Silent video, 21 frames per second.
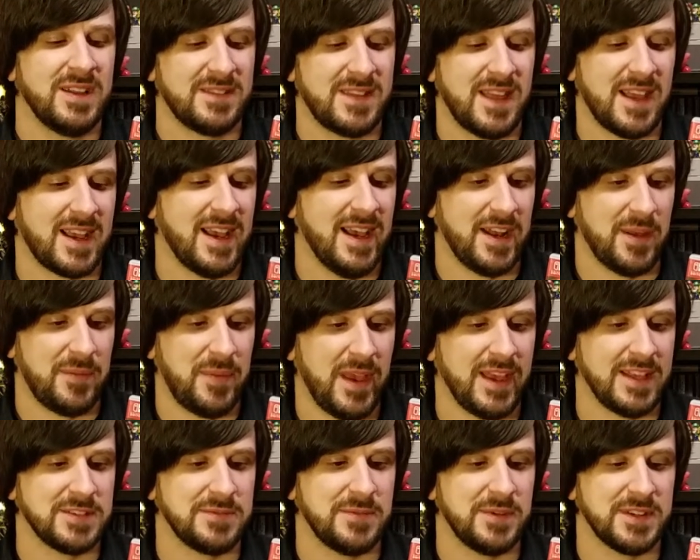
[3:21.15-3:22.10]
that kind of
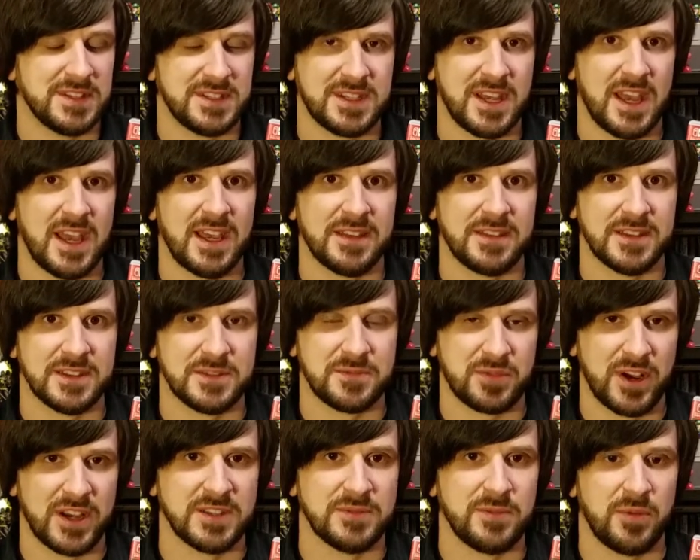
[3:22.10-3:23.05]
pains me to say at this
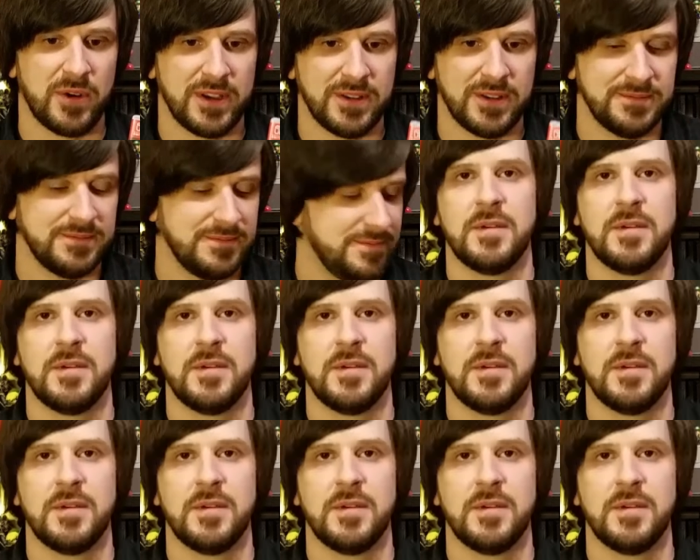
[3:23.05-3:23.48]
price point.